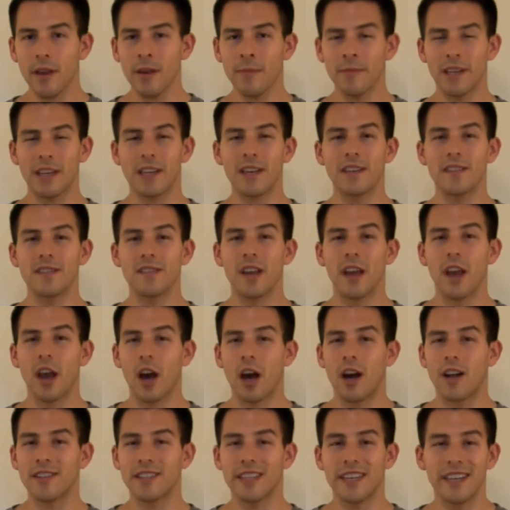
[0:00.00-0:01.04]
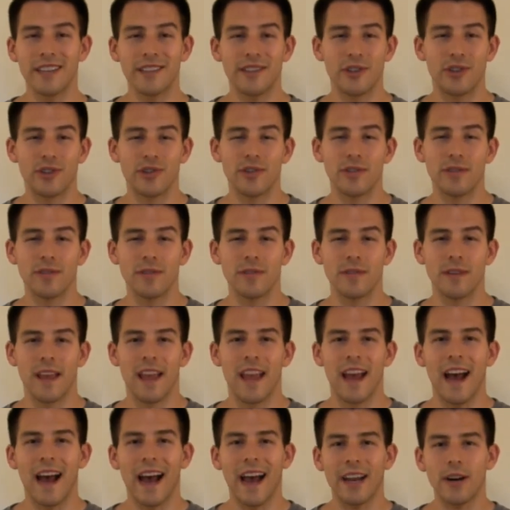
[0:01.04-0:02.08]
Because I'll tell you the truth,
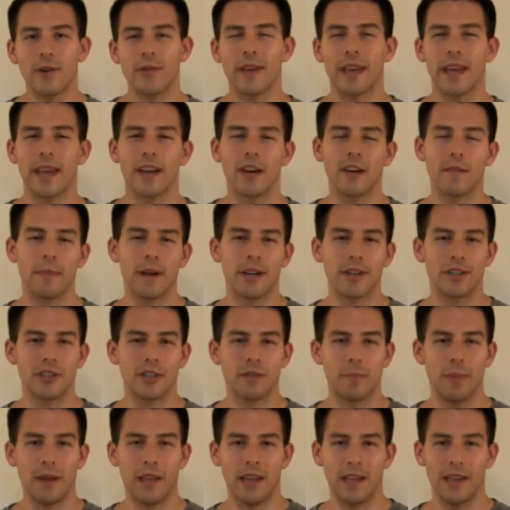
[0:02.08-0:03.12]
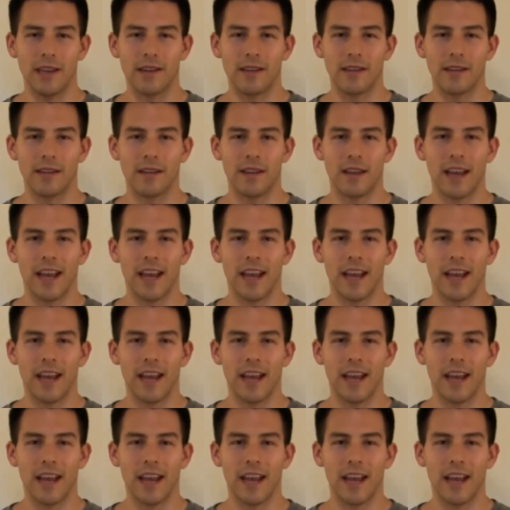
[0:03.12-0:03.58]
I don't care about your pain.